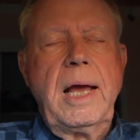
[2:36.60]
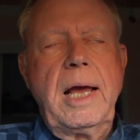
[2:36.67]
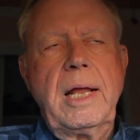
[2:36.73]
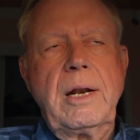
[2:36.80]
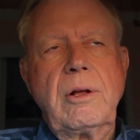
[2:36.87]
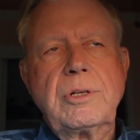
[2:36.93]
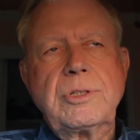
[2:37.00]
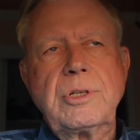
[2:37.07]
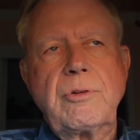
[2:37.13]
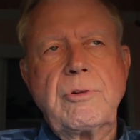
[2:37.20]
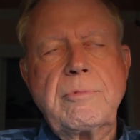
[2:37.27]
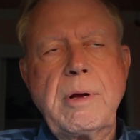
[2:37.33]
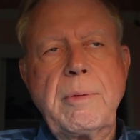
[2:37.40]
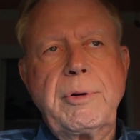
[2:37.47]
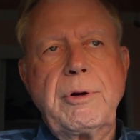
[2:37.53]
And also
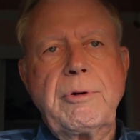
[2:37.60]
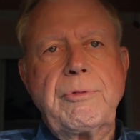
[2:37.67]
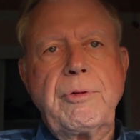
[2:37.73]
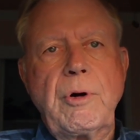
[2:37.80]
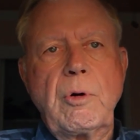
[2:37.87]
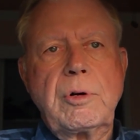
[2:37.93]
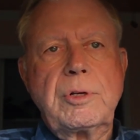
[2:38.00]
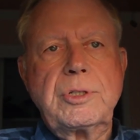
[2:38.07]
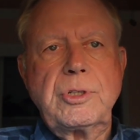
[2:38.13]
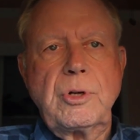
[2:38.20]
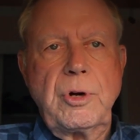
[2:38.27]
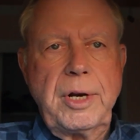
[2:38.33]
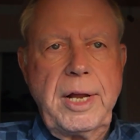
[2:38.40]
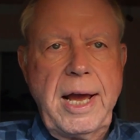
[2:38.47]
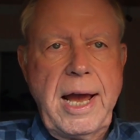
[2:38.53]
remember, you're focused
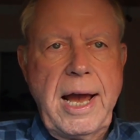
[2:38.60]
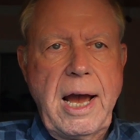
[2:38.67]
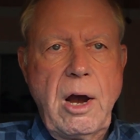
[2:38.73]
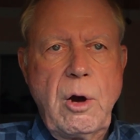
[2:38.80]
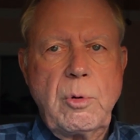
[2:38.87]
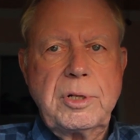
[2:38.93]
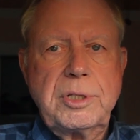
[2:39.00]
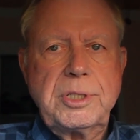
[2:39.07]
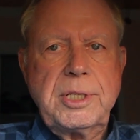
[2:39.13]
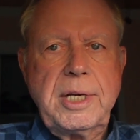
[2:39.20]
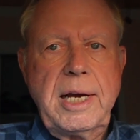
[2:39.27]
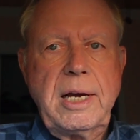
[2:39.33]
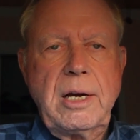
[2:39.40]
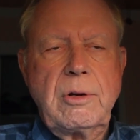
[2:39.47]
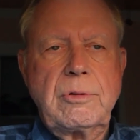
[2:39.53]
on how it
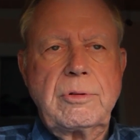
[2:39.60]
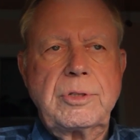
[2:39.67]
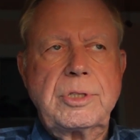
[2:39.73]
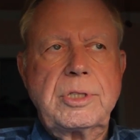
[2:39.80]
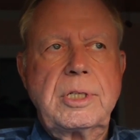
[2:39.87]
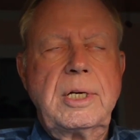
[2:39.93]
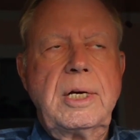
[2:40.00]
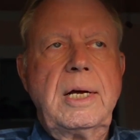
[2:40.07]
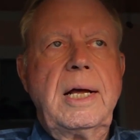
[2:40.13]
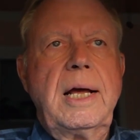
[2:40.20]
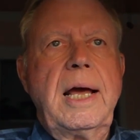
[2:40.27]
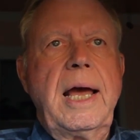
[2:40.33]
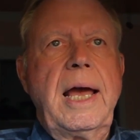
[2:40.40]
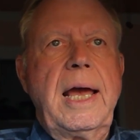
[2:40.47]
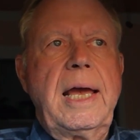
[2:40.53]
sounds
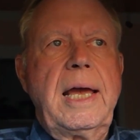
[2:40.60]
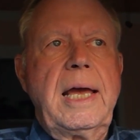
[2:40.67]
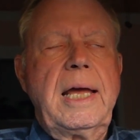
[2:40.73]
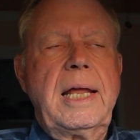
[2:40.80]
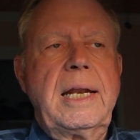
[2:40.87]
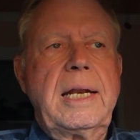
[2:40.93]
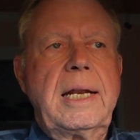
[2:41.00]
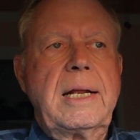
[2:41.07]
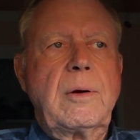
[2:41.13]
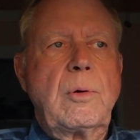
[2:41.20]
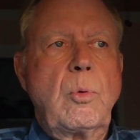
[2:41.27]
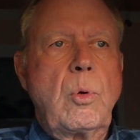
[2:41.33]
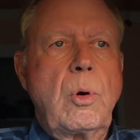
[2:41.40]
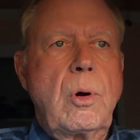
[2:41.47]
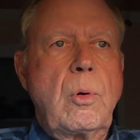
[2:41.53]
and
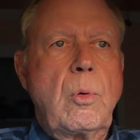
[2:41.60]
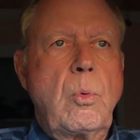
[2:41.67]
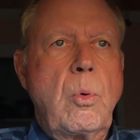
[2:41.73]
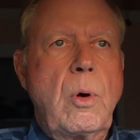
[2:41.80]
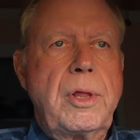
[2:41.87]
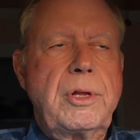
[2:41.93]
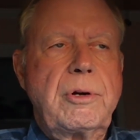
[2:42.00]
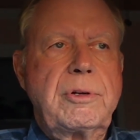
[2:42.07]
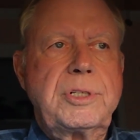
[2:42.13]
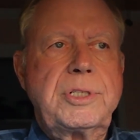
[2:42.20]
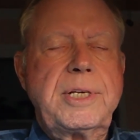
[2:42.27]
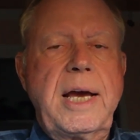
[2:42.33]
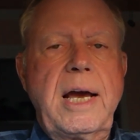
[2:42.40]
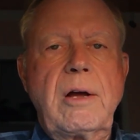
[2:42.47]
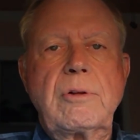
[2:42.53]
whether it
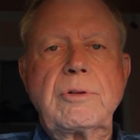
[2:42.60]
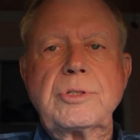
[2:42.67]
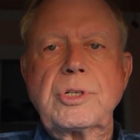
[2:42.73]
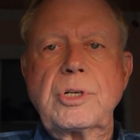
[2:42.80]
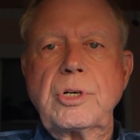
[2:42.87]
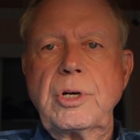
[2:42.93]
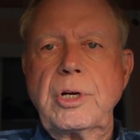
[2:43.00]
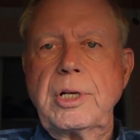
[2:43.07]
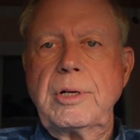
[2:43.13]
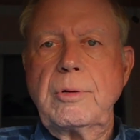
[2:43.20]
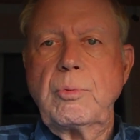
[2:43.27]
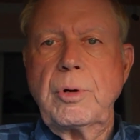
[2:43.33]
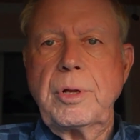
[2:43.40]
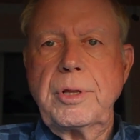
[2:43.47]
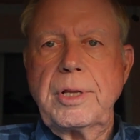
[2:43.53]
sounds
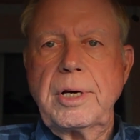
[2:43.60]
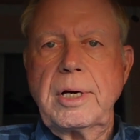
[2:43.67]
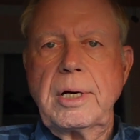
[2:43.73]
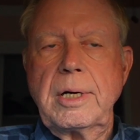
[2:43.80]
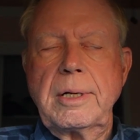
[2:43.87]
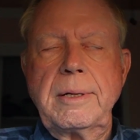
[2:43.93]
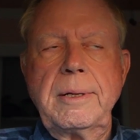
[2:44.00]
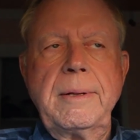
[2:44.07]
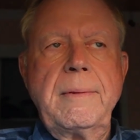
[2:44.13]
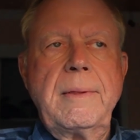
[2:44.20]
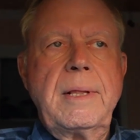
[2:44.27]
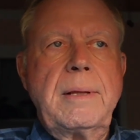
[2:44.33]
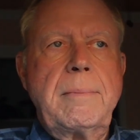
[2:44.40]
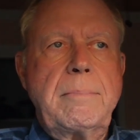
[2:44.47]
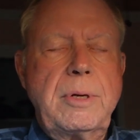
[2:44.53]
good with
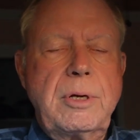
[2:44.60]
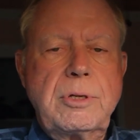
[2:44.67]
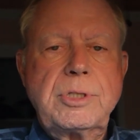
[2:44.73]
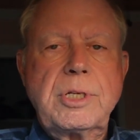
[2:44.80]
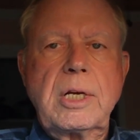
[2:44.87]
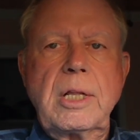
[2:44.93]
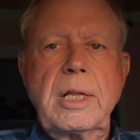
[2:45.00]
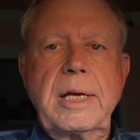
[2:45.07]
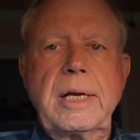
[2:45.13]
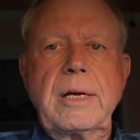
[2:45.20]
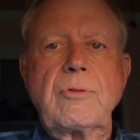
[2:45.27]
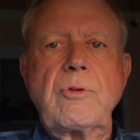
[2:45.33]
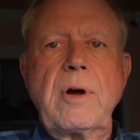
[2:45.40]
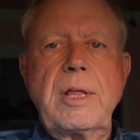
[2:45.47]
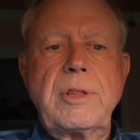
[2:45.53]
musically,
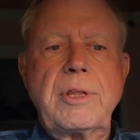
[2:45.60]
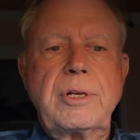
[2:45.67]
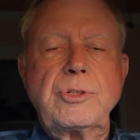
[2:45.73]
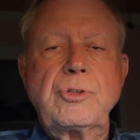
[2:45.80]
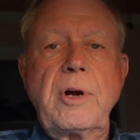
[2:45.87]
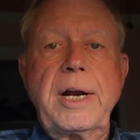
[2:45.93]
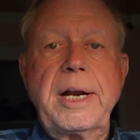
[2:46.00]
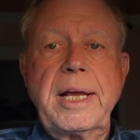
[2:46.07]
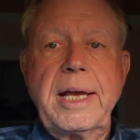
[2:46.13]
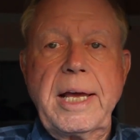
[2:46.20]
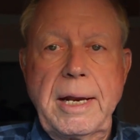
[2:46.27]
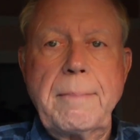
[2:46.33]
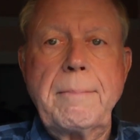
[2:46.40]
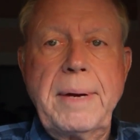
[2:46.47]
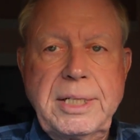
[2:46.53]
rather than trying to
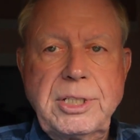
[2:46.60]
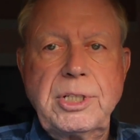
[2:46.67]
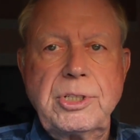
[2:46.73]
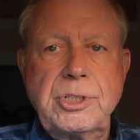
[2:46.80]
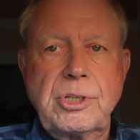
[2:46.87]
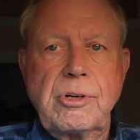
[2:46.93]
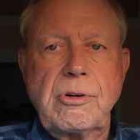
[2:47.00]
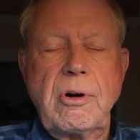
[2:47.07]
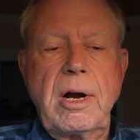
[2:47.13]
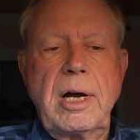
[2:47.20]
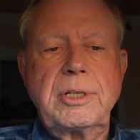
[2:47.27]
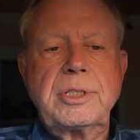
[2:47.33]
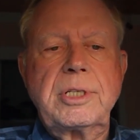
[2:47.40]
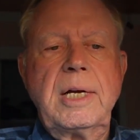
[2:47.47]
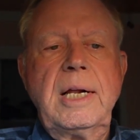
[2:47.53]
get a message
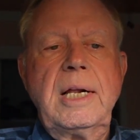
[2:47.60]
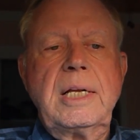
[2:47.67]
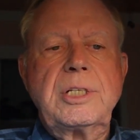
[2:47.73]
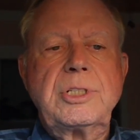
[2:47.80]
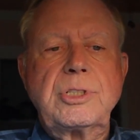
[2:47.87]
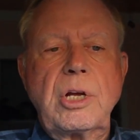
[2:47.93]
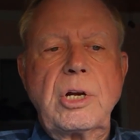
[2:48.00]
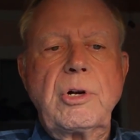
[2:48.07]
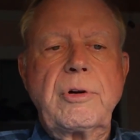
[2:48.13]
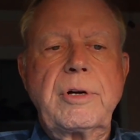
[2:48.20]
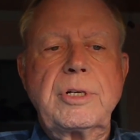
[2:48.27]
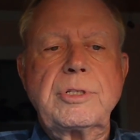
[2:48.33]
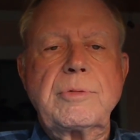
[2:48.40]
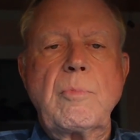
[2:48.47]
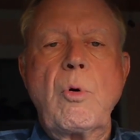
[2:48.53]
across. Stuttering
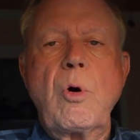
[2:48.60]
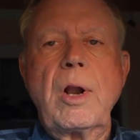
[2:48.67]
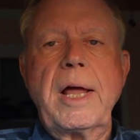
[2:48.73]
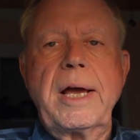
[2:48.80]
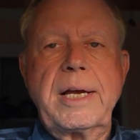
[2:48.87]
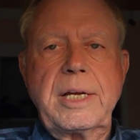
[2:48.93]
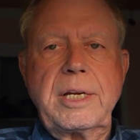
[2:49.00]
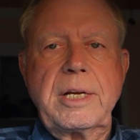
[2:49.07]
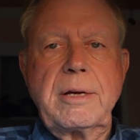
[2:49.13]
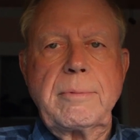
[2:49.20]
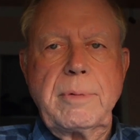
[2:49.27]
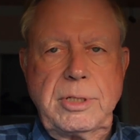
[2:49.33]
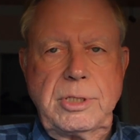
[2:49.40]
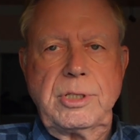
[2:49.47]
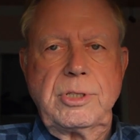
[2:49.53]
is more like getting a
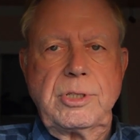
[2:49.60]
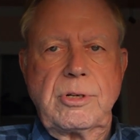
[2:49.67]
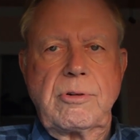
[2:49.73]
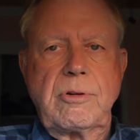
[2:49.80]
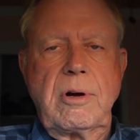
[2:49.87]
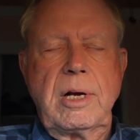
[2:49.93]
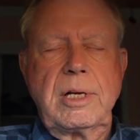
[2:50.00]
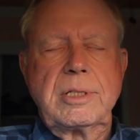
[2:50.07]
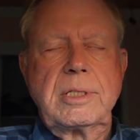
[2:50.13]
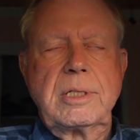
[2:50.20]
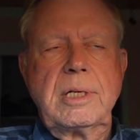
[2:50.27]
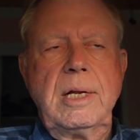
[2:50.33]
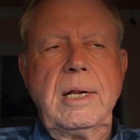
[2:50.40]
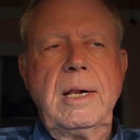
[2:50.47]
message across.